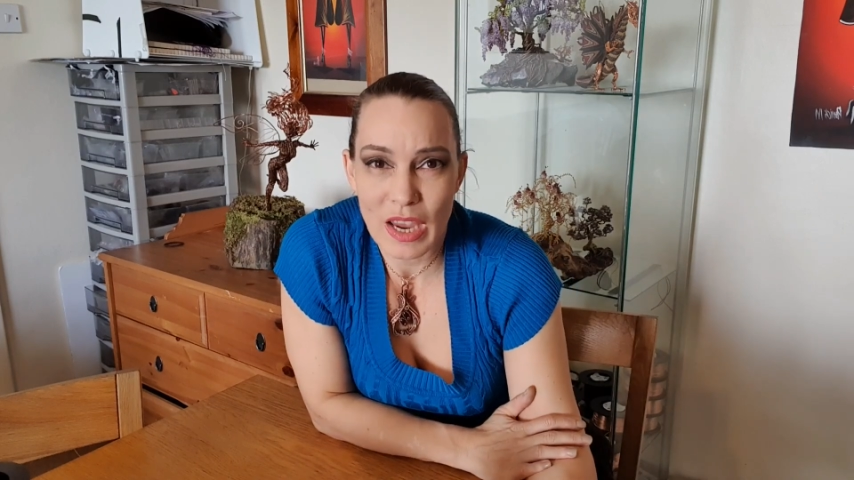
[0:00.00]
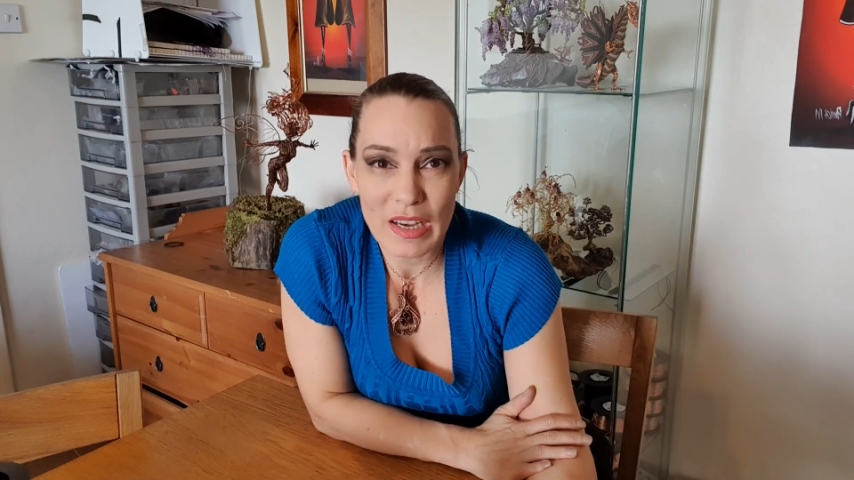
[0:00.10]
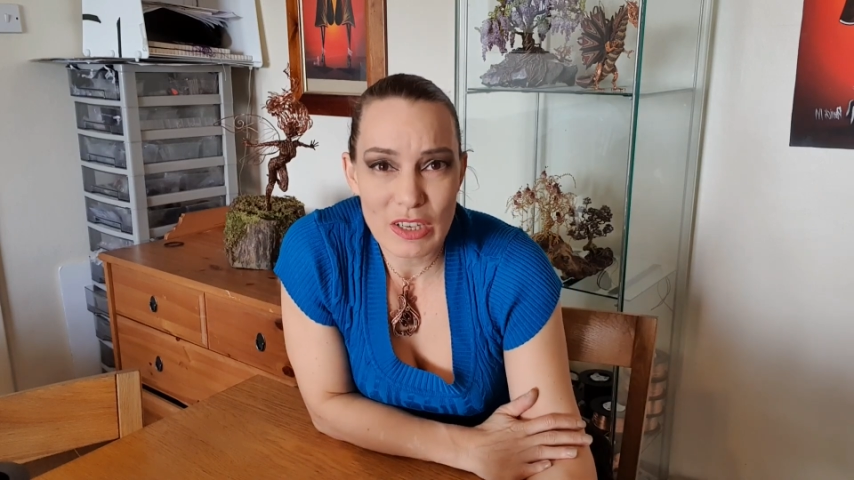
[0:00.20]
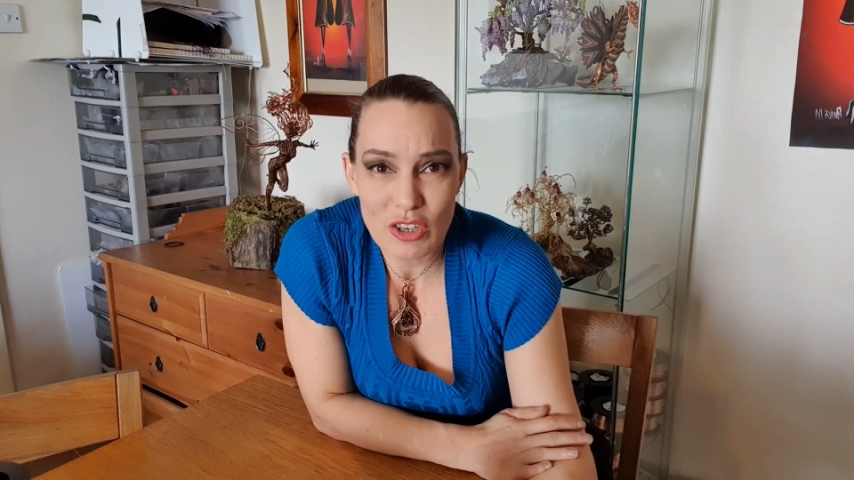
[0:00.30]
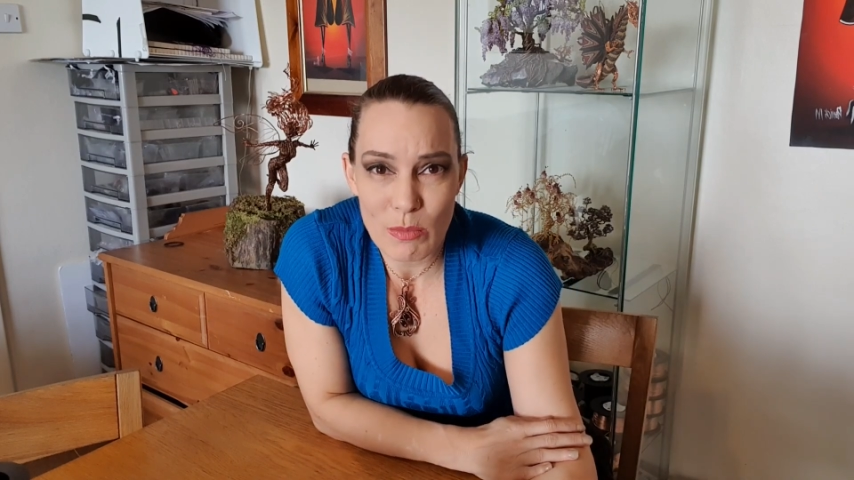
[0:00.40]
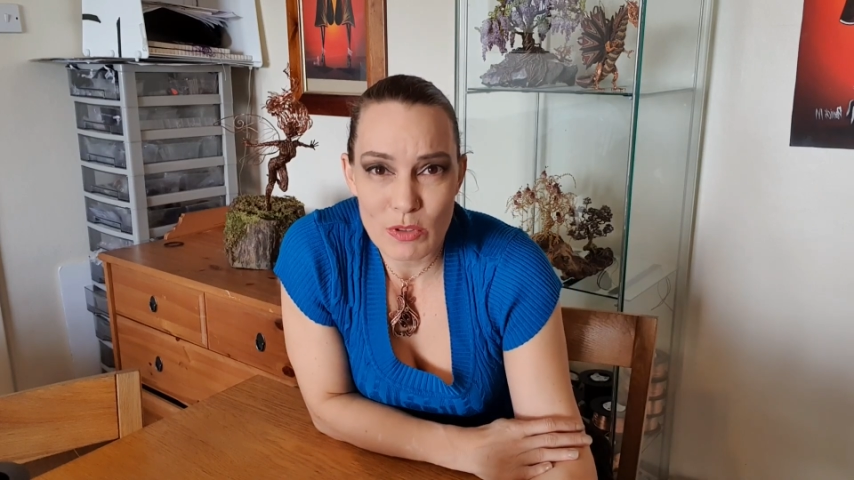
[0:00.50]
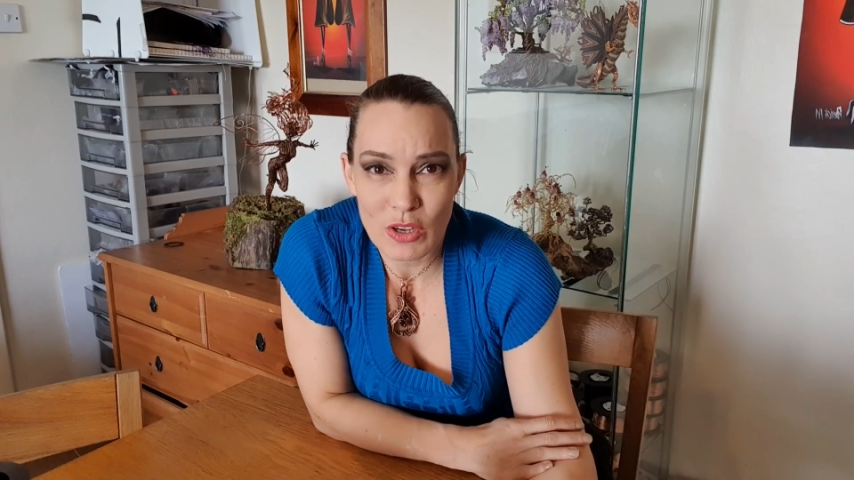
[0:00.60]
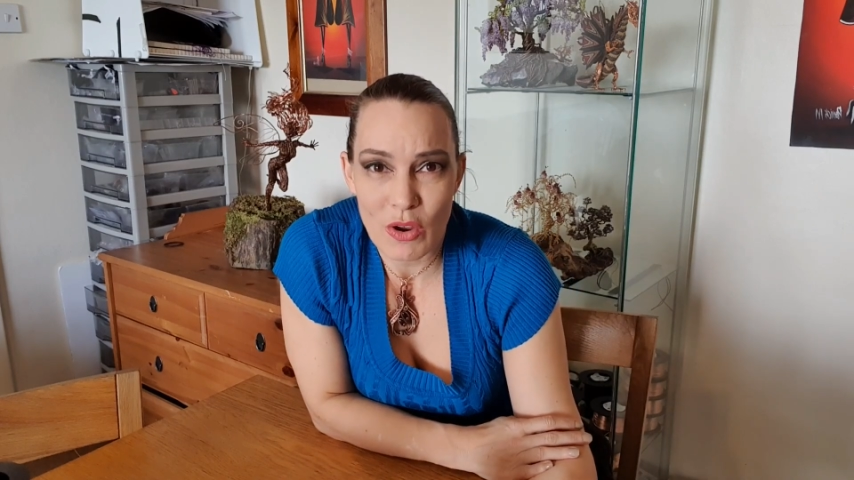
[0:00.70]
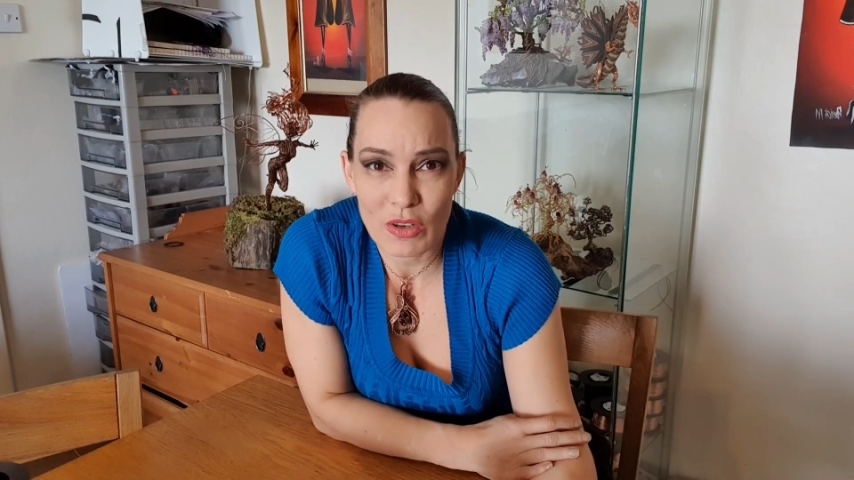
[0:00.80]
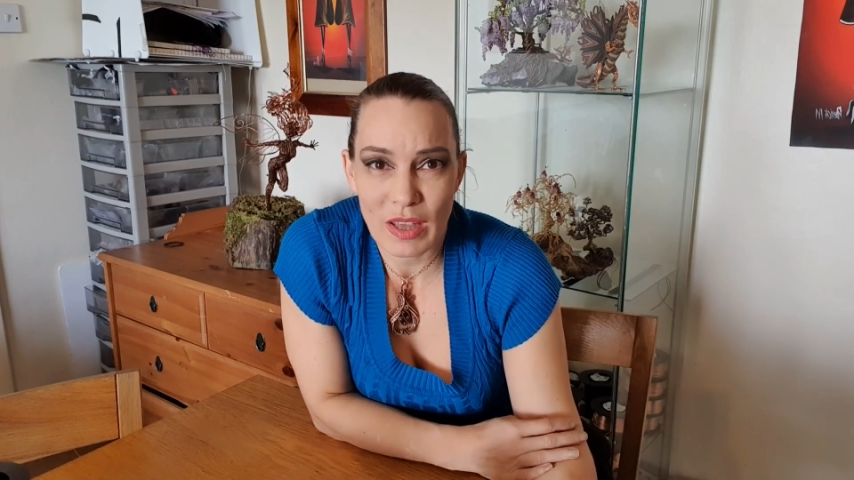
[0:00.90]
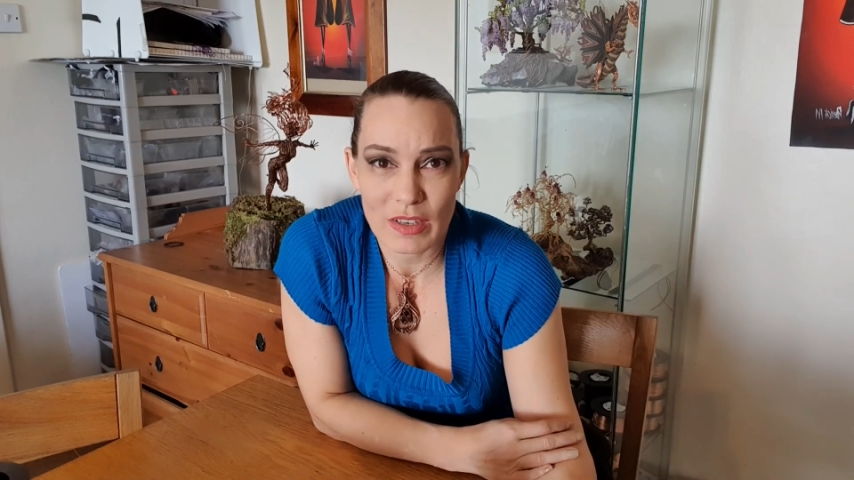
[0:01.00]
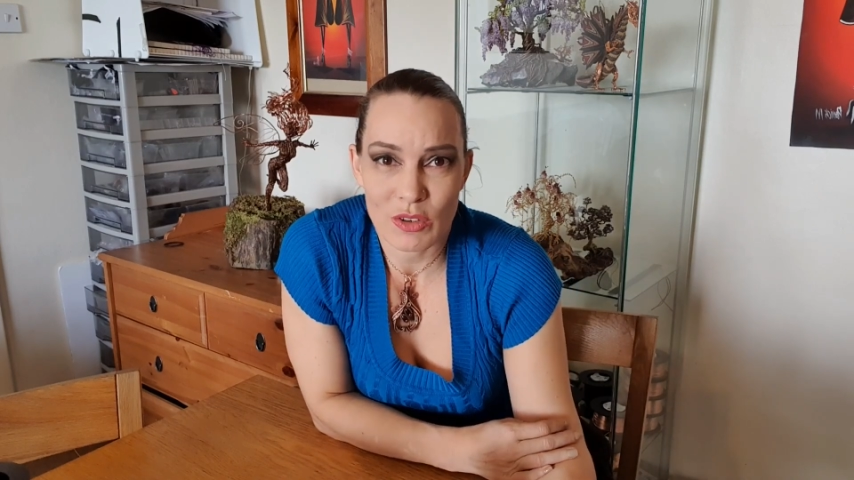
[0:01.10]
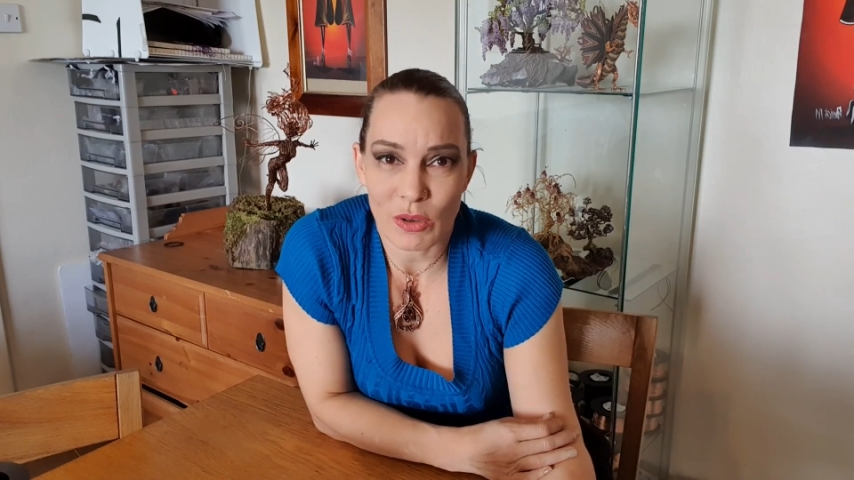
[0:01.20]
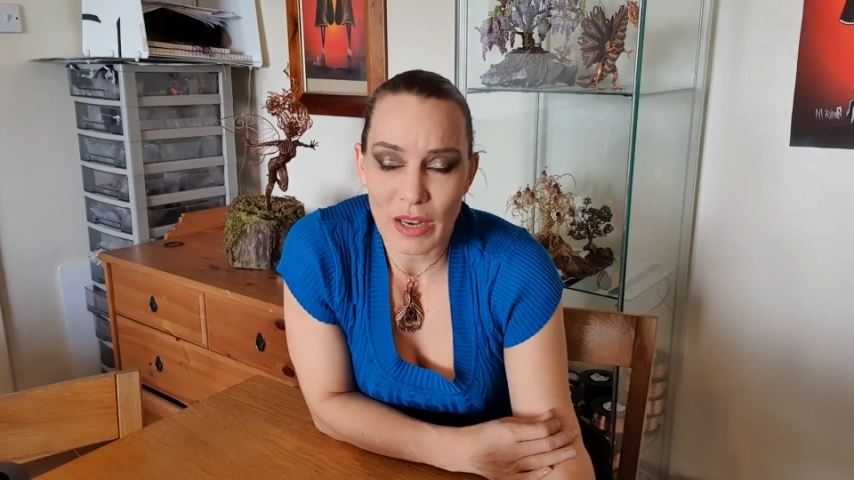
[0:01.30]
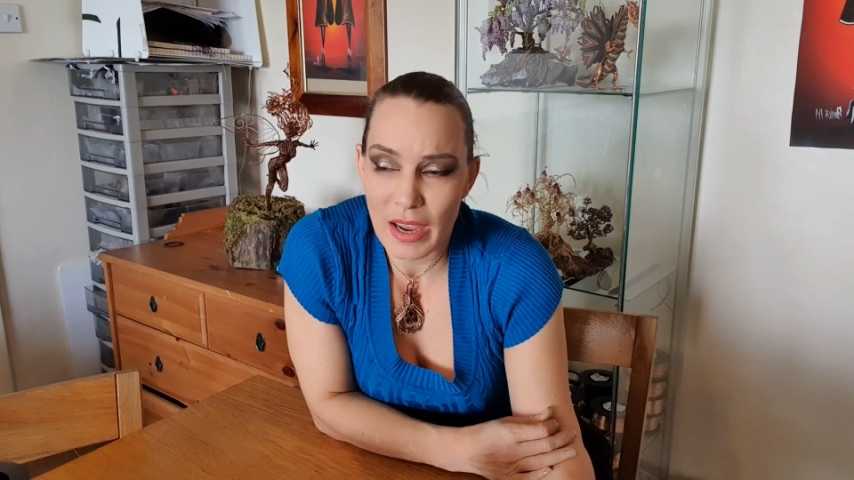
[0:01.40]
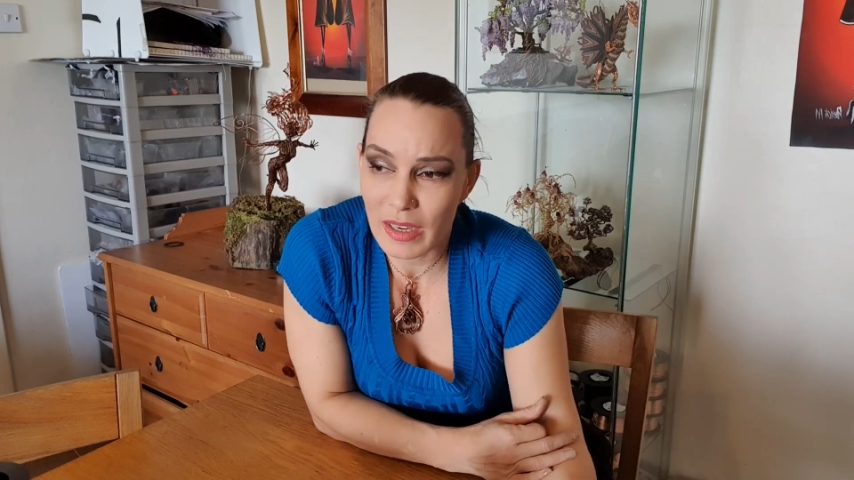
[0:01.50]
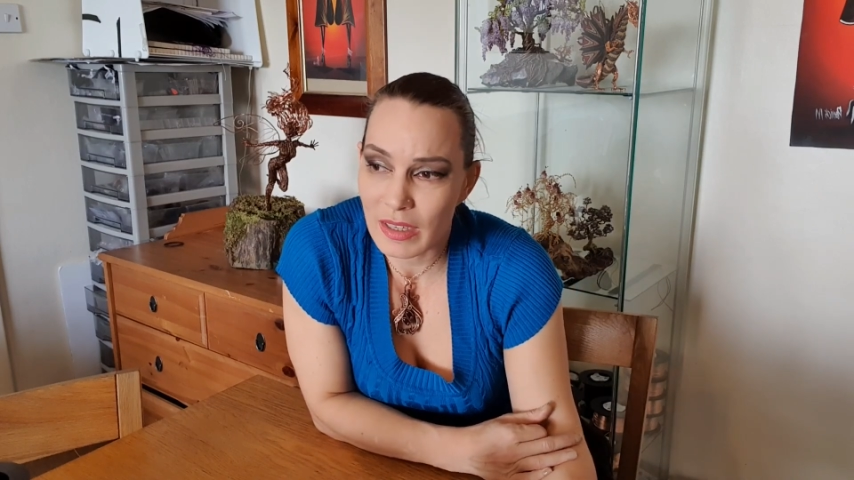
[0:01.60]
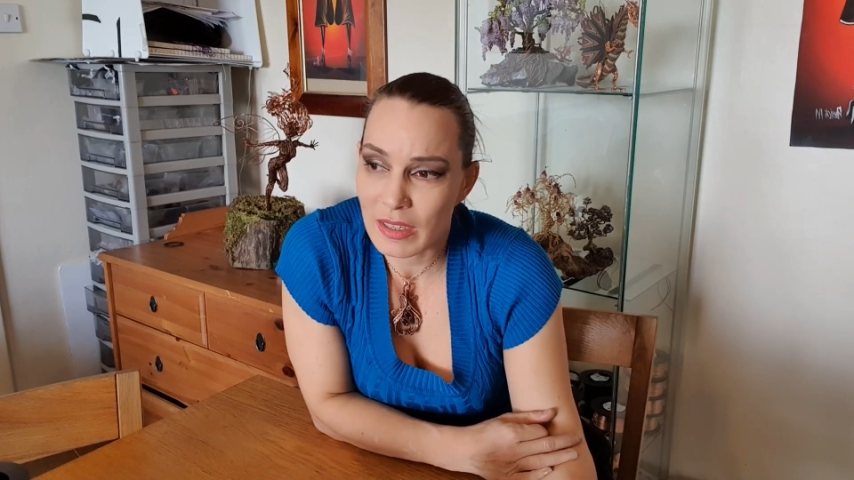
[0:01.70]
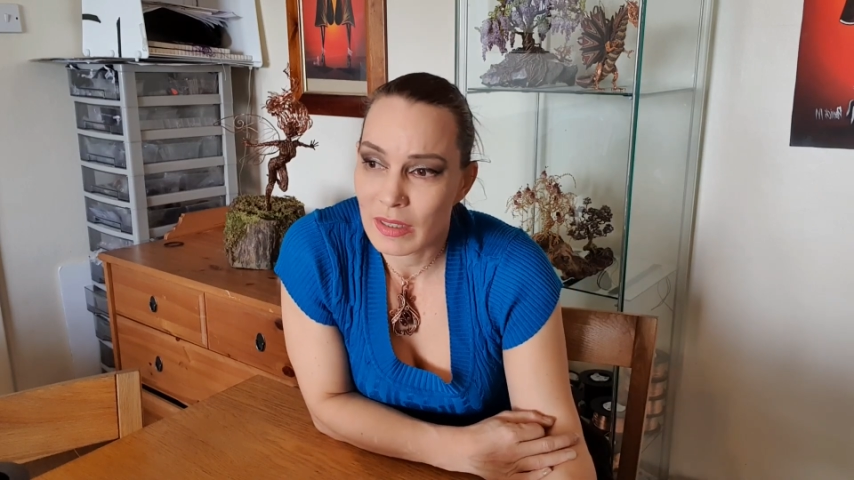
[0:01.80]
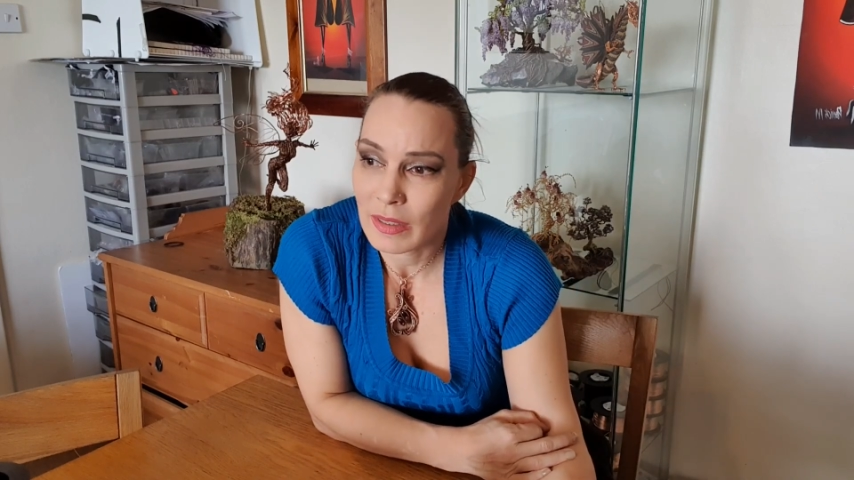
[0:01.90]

any gemstone that you like,